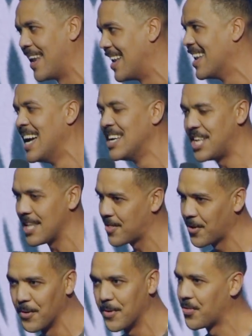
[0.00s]
And just
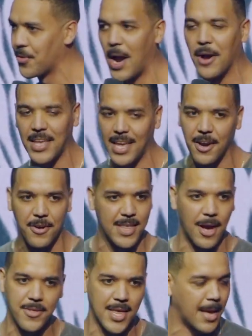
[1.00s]
throughout years,
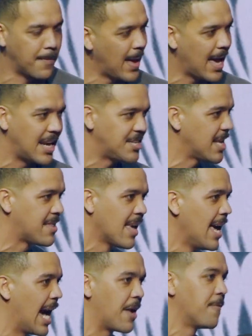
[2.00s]
I was like, man,
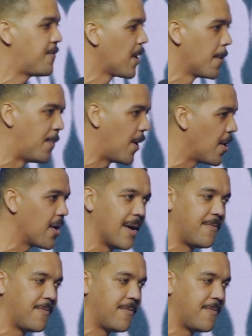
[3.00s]
I don't feel a part.